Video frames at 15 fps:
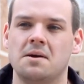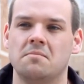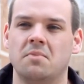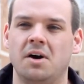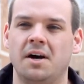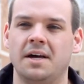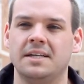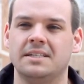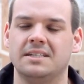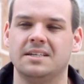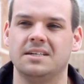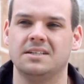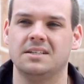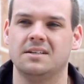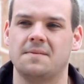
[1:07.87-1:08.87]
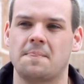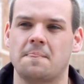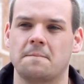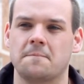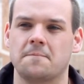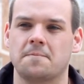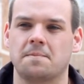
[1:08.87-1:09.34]
But
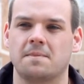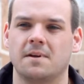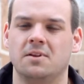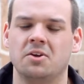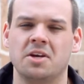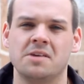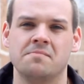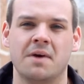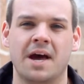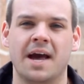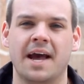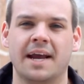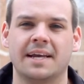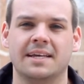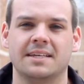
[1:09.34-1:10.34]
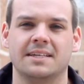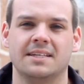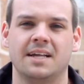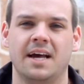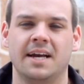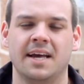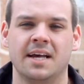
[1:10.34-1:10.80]
looking back,
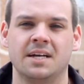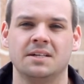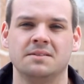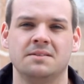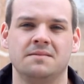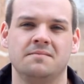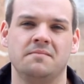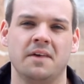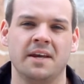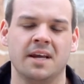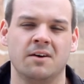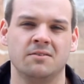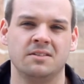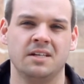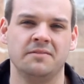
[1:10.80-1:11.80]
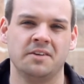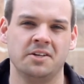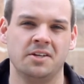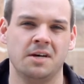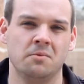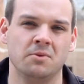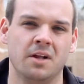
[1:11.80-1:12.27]
I kind of think I was living a
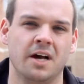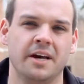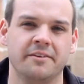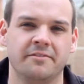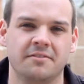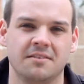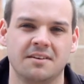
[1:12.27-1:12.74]
double life.